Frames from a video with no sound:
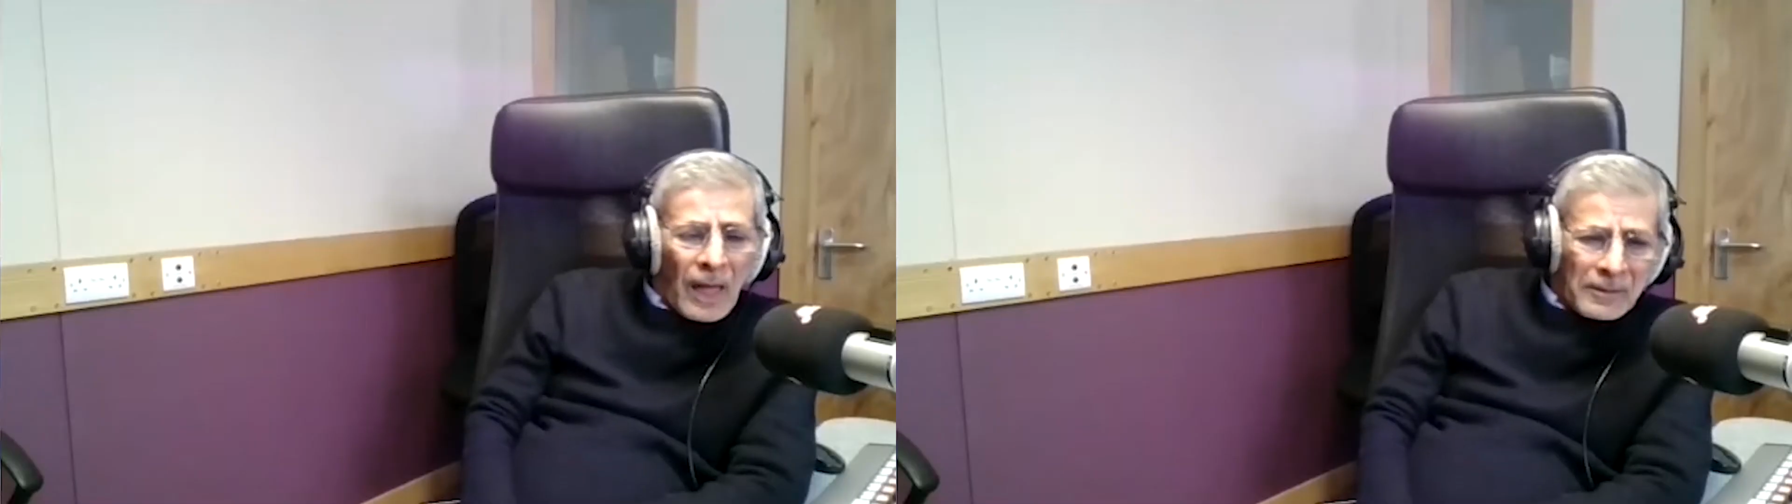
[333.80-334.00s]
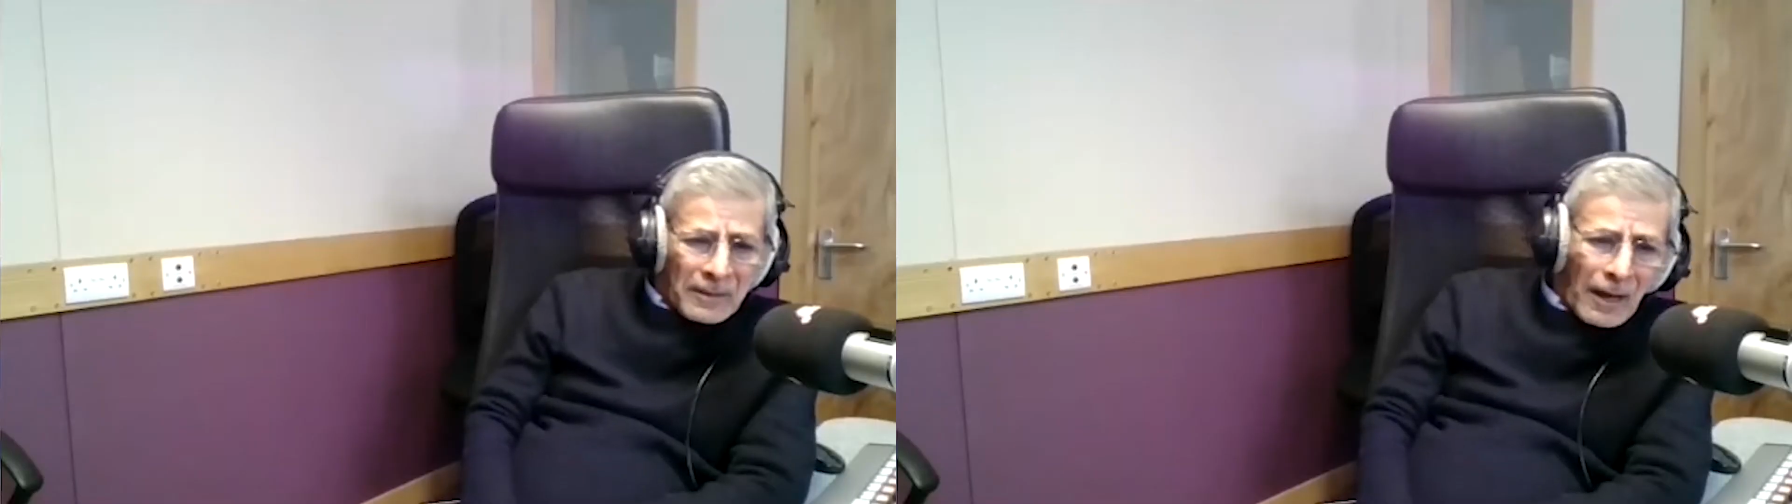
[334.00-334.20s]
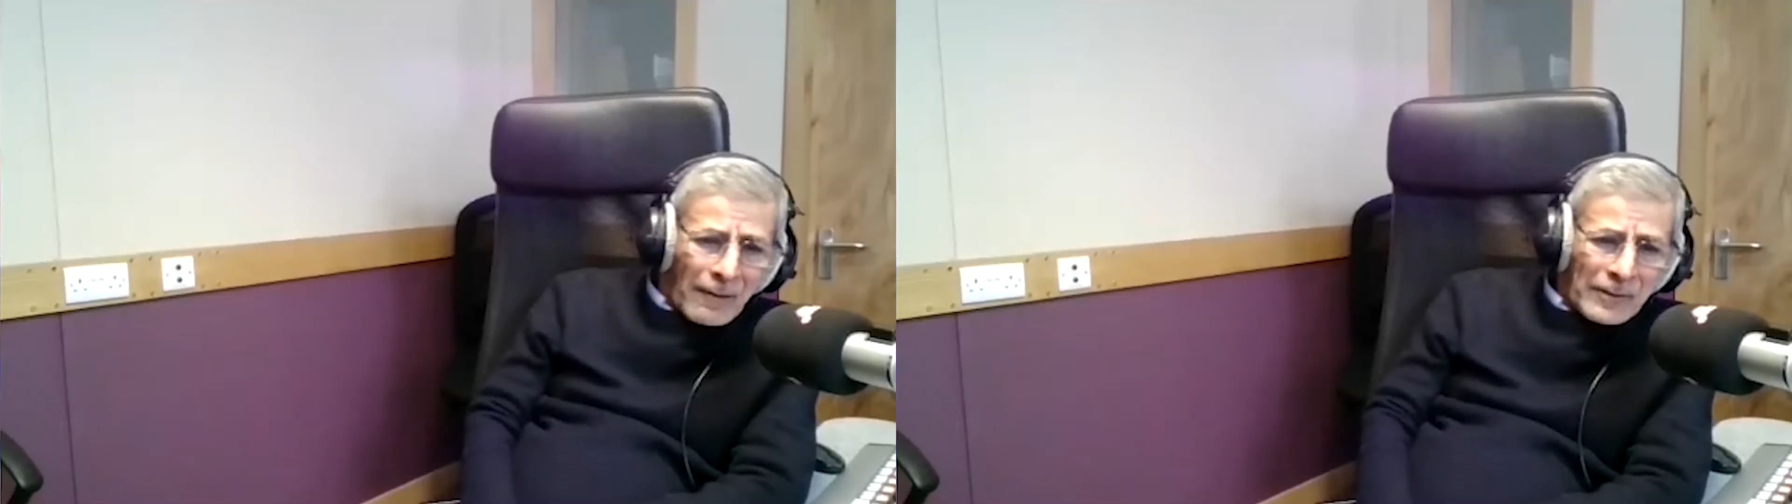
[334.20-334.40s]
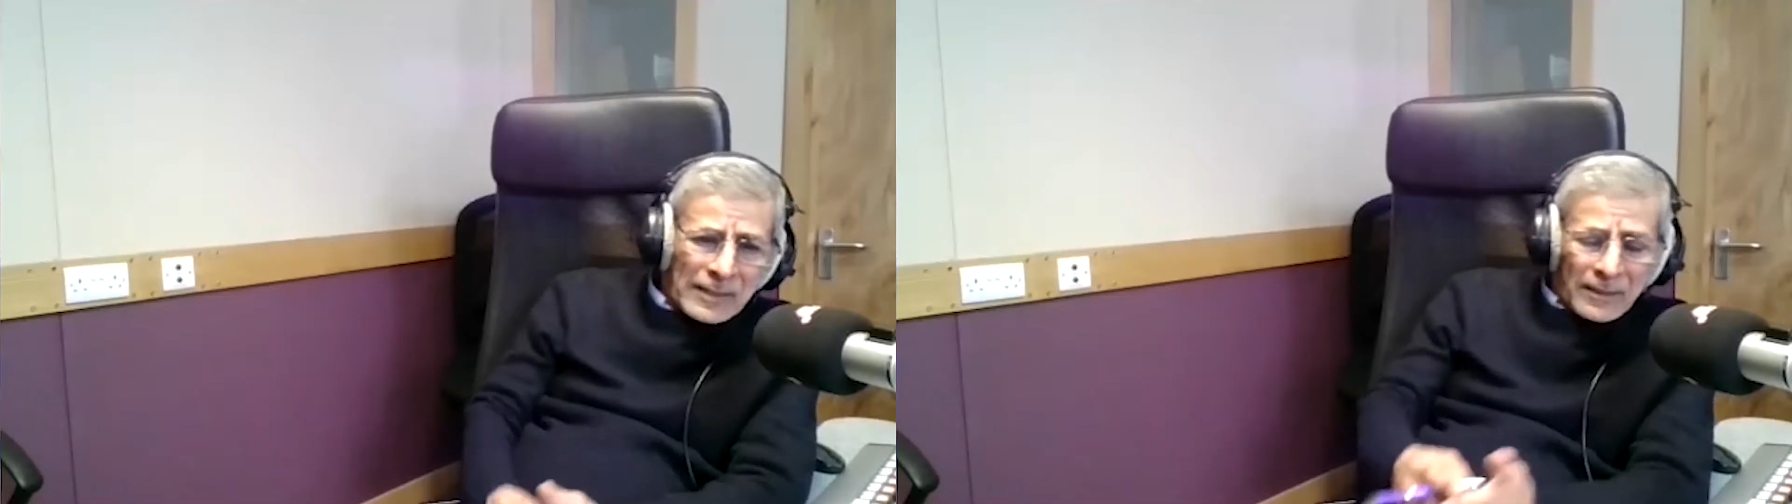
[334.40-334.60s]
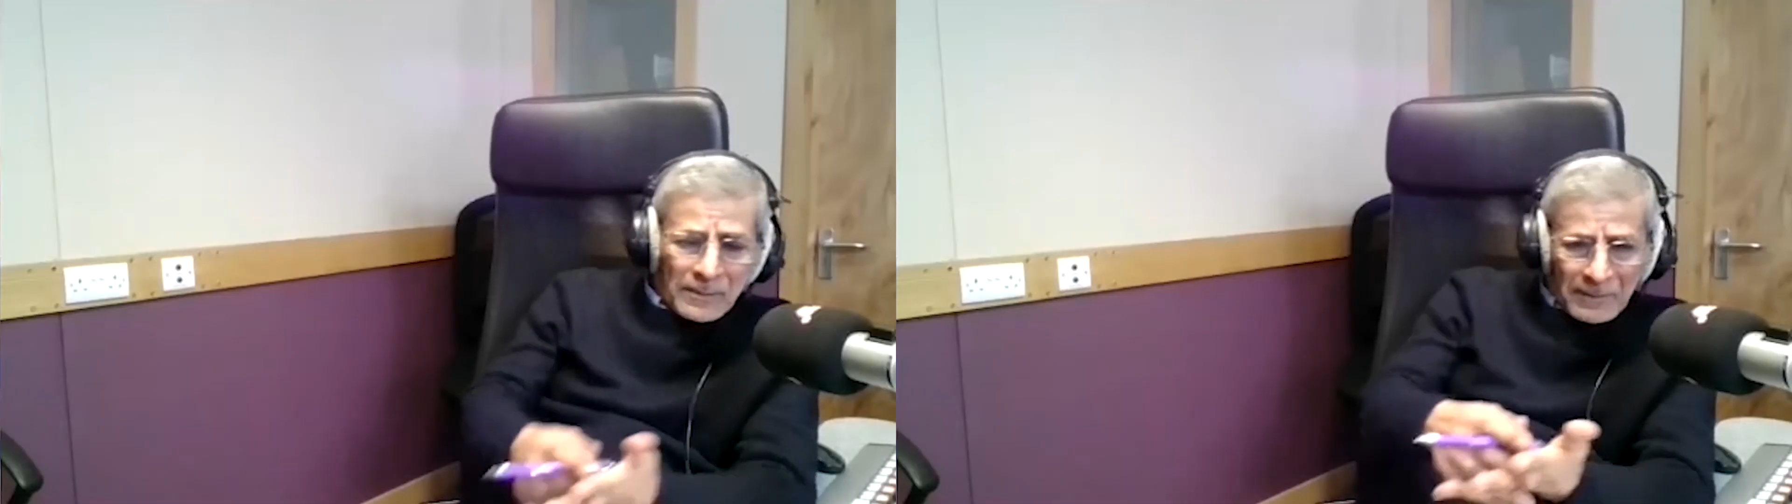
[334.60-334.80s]
And
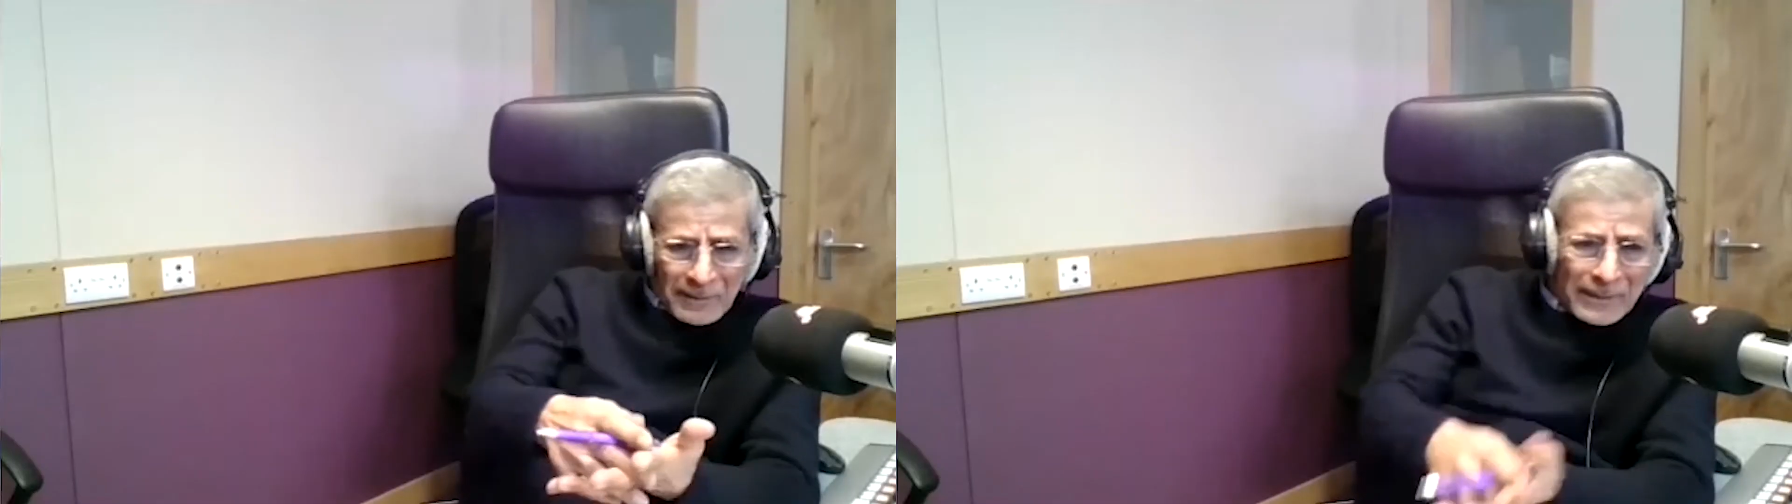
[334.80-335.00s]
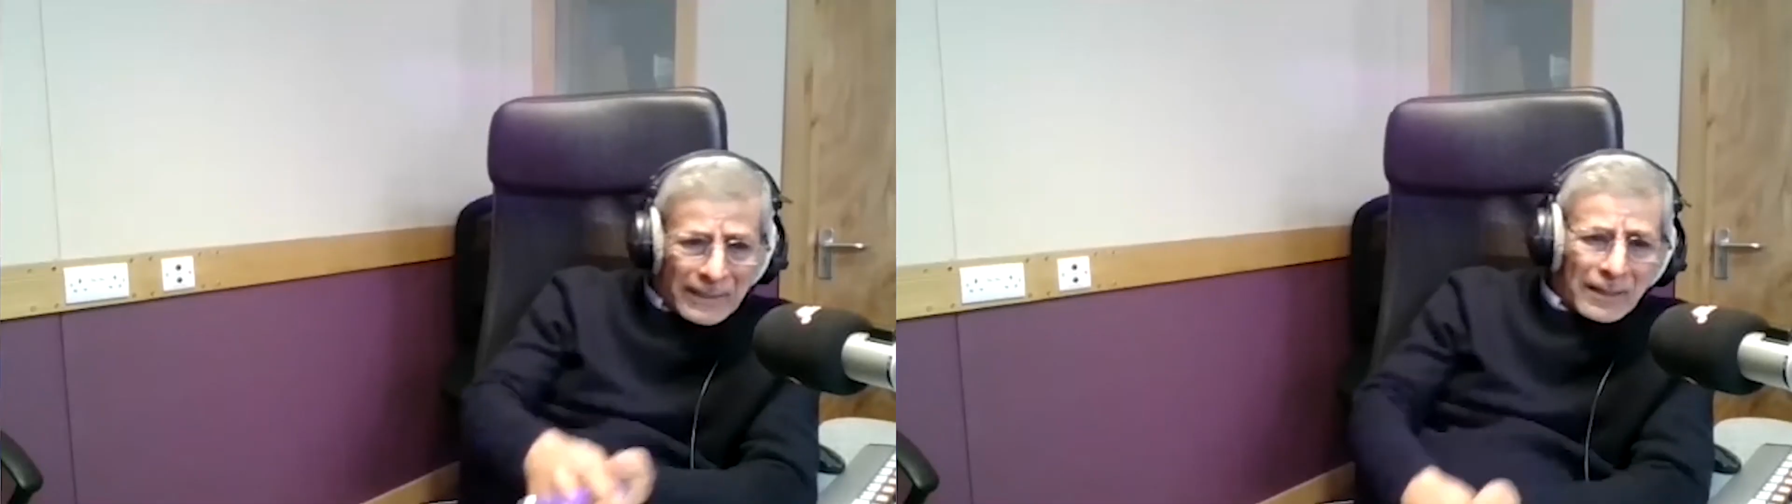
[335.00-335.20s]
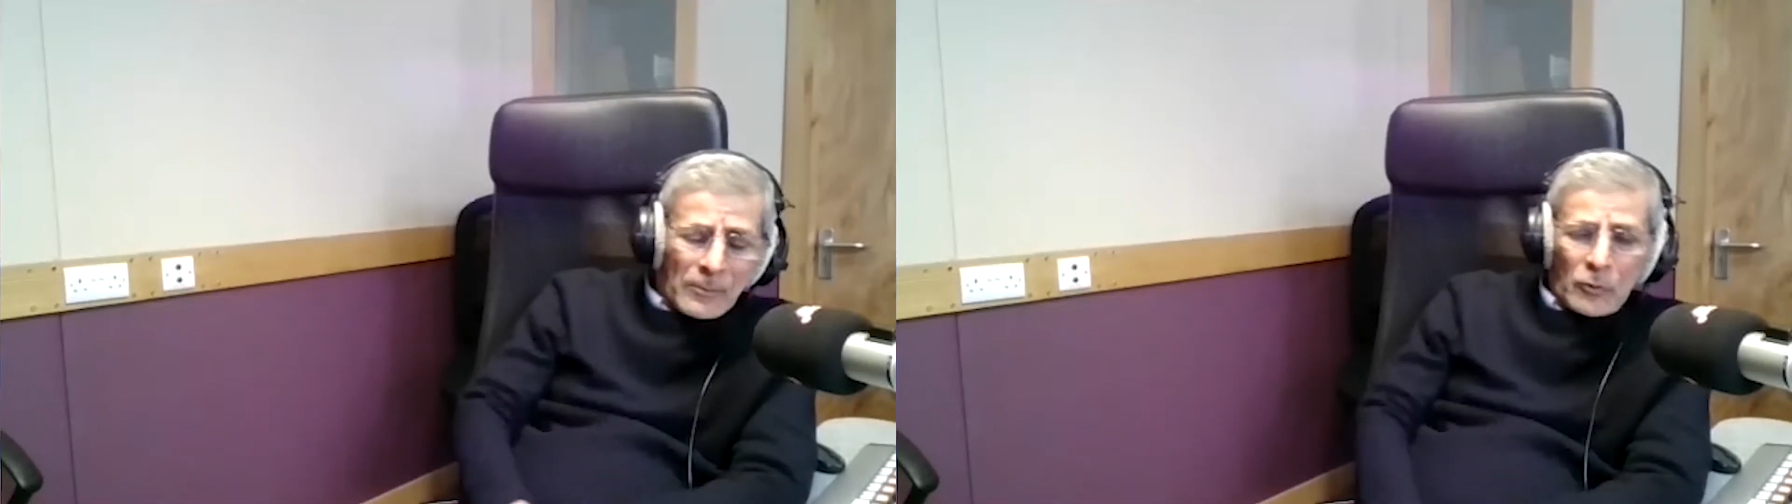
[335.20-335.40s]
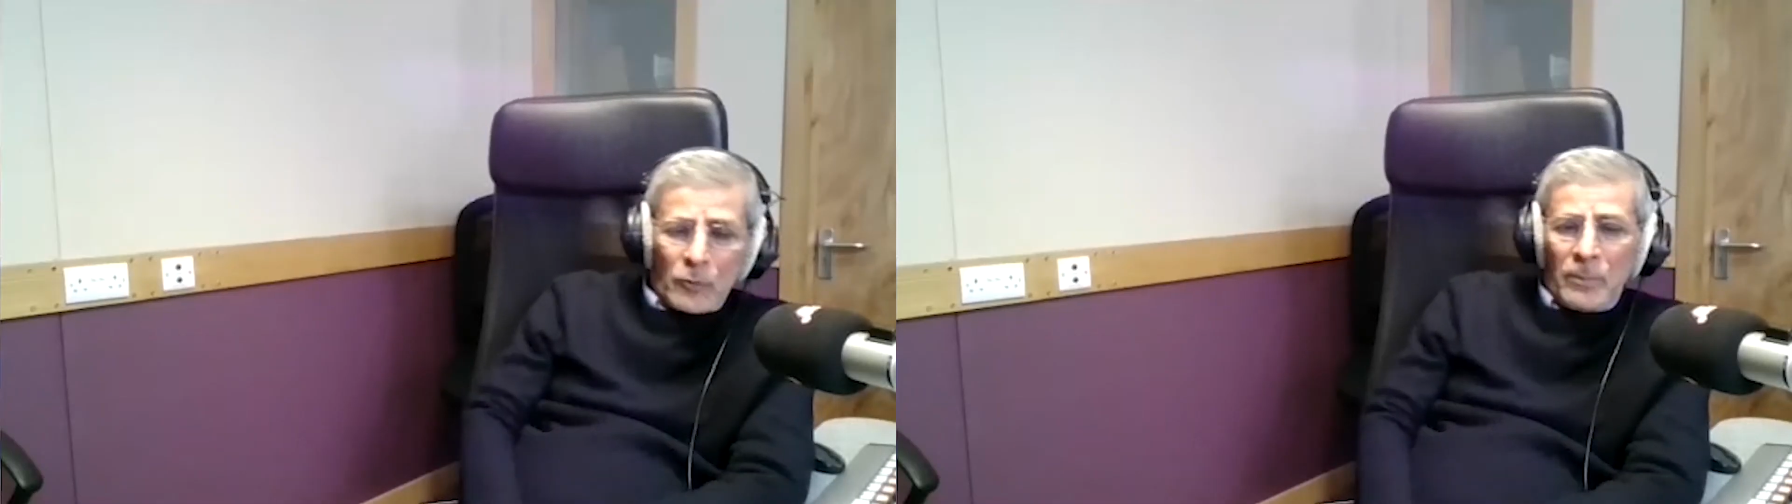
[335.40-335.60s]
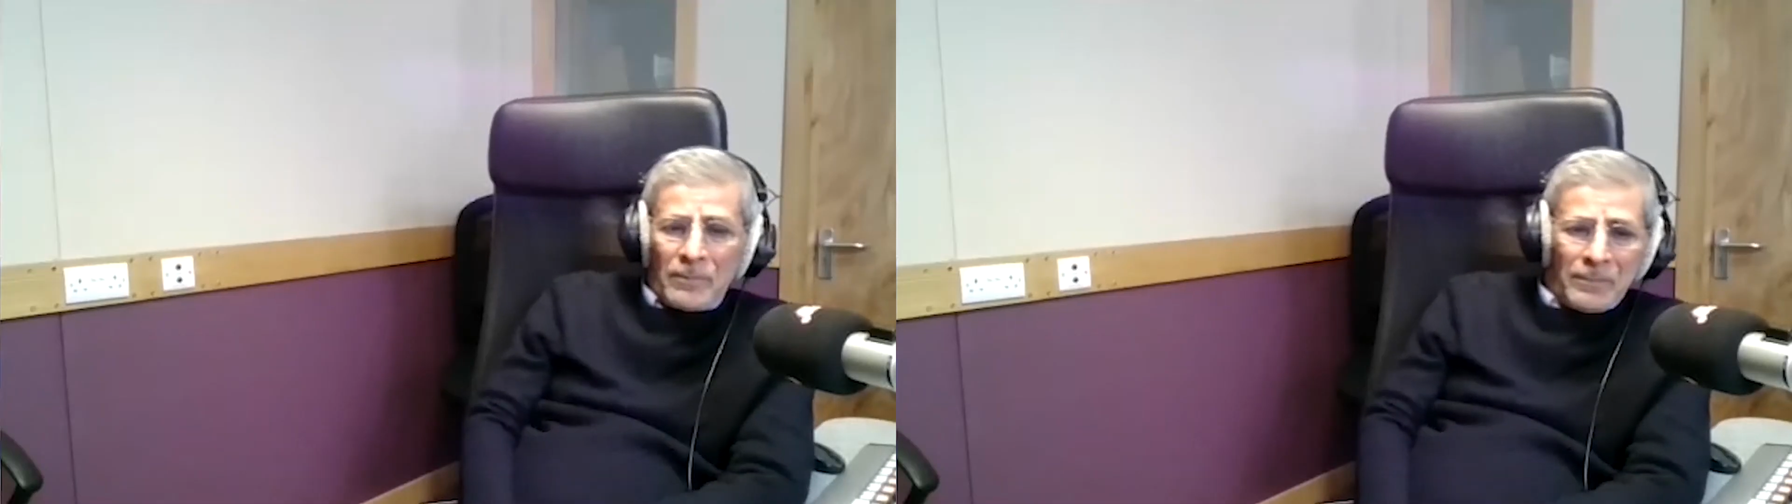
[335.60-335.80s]
obviously they come to,